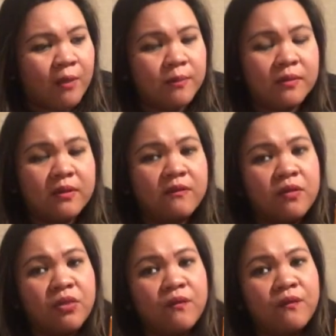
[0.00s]
I believe,
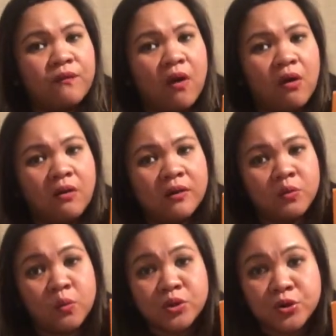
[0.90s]
in the fall
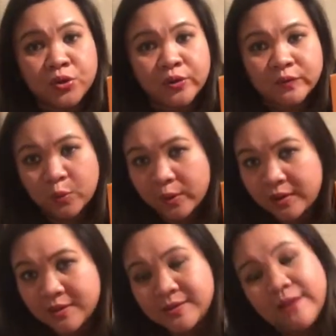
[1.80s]
and winter of
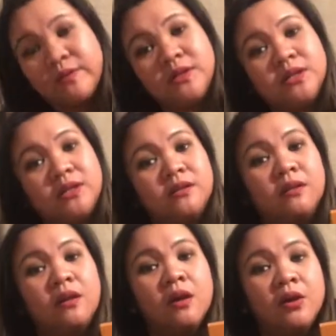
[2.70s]

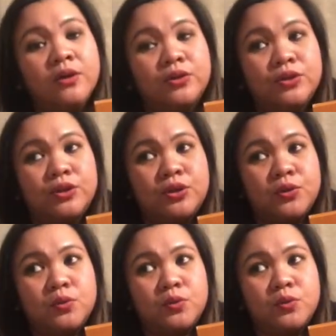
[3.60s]
2017
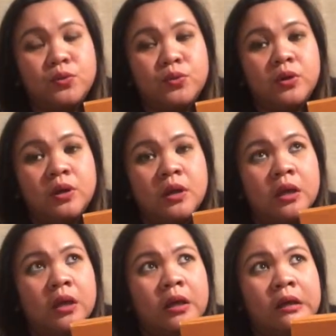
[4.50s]
to
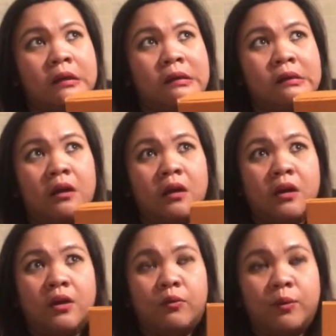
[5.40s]

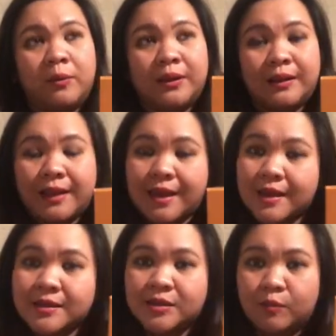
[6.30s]

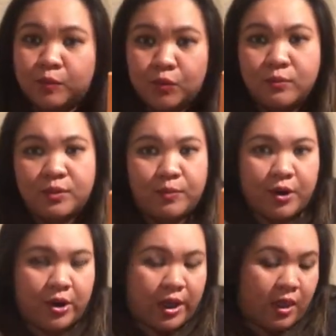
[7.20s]
replace the
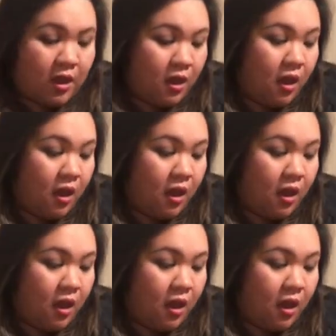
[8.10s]
Bloomsbury